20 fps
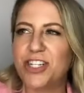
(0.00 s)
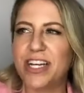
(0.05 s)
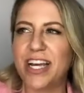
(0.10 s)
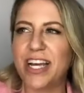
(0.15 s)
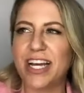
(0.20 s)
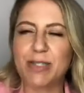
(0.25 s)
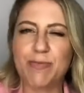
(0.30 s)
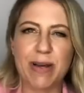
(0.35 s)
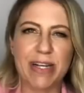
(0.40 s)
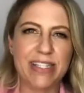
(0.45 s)

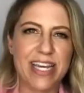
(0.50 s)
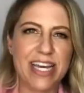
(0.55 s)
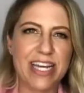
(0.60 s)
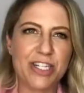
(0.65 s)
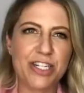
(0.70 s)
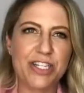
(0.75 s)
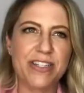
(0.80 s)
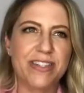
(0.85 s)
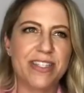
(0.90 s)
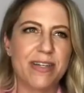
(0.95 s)

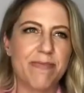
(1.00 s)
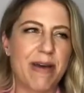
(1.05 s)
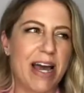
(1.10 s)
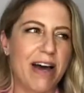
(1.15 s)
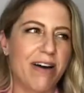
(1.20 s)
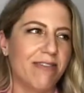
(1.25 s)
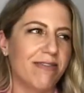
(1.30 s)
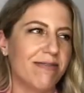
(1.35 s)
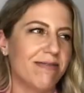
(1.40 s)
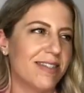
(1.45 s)
expectations
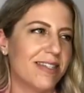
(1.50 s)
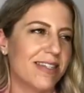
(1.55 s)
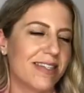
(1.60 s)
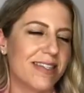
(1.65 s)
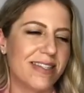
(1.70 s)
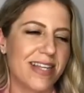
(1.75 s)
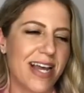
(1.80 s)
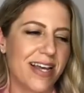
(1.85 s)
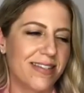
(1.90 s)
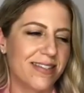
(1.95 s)
about
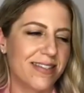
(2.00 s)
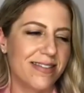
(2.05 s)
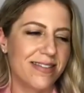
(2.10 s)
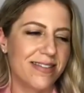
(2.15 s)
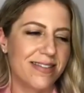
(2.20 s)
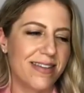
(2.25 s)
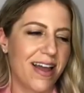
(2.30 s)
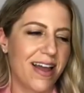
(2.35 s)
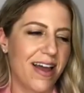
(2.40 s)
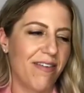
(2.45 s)
success and
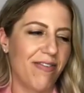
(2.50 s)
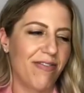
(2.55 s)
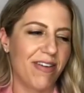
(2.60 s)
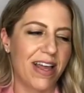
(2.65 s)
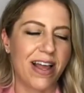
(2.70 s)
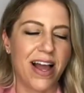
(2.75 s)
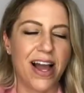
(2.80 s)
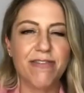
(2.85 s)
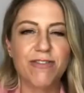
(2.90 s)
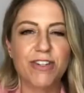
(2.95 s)
stuff.
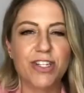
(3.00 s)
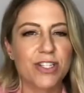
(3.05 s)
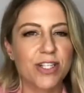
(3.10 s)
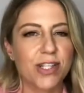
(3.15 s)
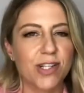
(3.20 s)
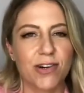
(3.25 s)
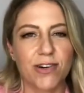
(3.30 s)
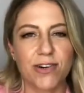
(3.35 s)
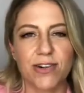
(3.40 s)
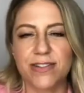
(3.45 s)
Like, I've just
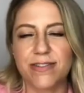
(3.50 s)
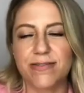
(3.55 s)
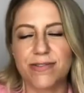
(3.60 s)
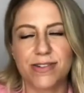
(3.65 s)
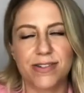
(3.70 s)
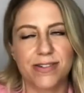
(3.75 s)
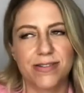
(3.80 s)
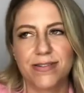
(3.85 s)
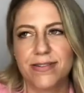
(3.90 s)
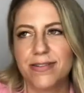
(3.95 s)
learned,
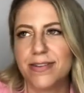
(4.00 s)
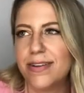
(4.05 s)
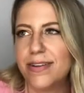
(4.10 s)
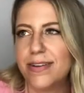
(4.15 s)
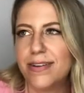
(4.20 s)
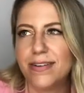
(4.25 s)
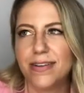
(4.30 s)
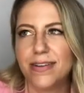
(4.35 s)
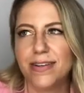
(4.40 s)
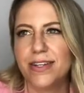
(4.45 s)

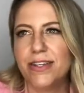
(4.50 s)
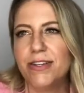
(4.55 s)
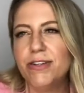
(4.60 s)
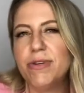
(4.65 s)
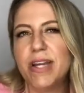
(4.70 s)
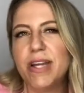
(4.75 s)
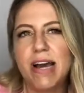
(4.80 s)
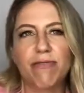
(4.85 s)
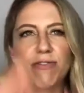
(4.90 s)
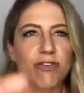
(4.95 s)
you
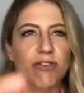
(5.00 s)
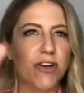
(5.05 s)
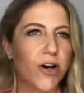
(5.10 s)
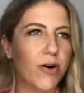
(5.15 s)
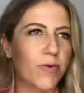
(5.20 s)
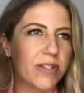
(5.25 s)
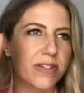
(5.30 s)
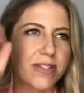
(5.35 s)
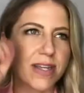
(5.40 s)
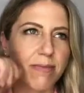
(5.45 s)
never know
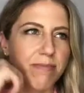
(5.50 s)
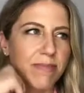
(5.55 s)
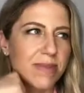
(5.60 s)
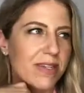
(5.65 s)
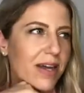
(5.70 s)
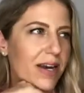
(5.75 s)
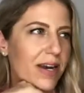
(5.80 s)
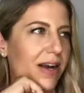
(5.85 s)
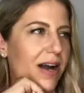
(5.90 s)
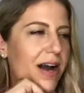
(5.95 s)
when something's
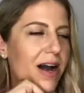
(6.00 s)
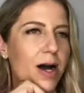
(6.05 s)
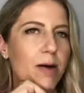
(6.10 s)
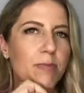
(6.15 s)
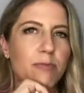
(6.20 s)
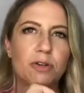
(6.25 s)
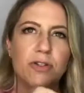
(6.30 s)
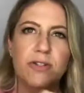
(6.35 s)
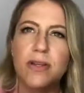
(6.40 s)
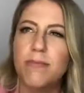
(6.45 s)
going to
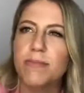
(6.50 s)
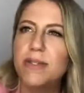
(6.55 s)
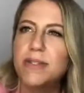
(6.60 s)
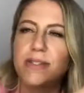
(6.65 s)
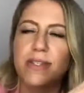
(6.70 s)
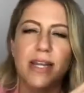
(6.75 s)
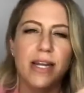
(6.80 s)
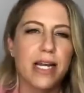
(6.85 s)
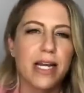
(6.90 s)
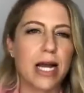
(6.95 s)
come or
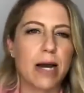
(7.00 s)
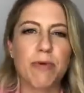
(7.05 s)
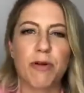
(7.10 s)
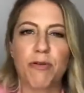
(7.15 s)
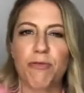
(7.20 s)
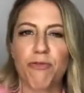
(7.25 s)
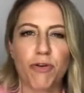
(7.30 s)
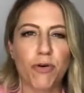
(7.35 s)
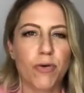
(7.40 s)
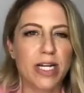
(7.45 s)
something's going to come
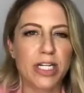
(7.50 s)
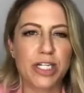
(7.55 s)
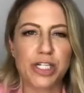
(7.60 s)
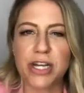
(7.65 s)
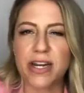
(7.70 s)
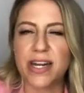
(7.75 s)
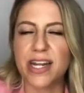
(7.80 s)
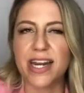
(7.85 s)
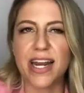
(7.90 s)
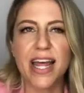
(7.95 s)
to
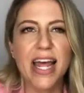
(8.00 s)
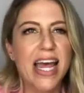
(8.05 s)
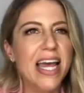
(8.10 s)
fruition. And